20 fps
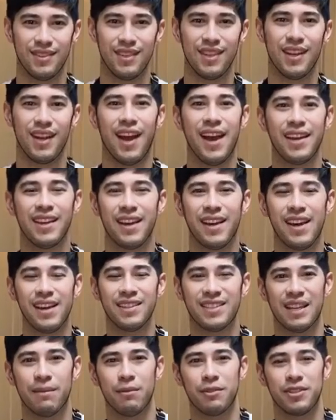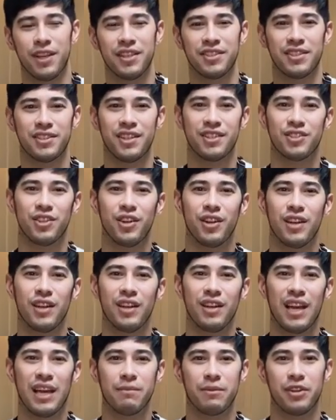Hi guys, I'm Jose
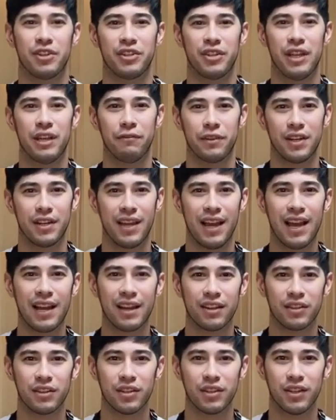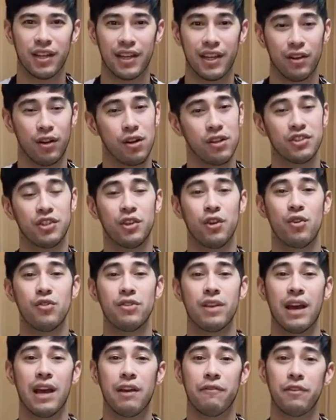Sarasola. I'm a chef and an actor, and I also
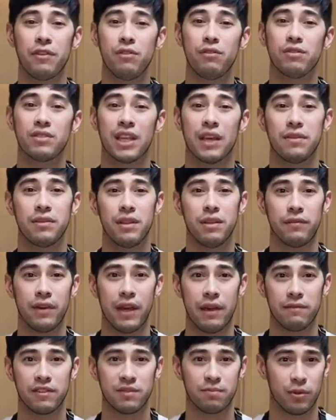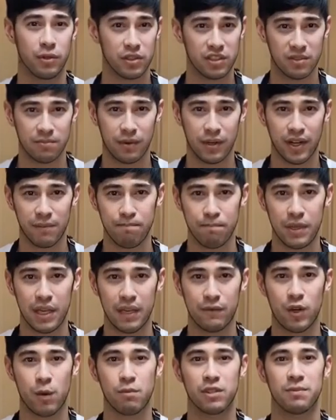own Avenue 75 Sports Bar in
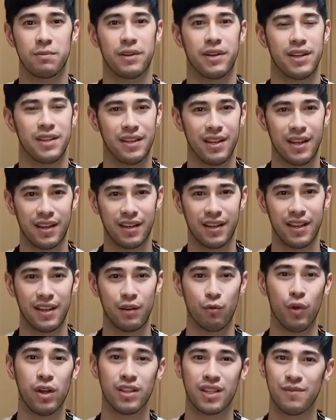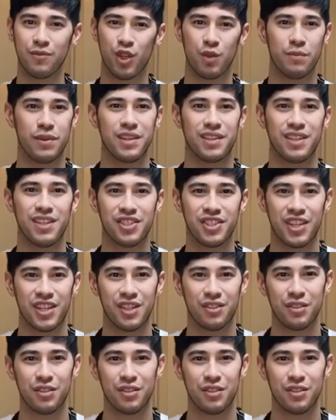BF Homes Parañaque. And welcome to my kitchen.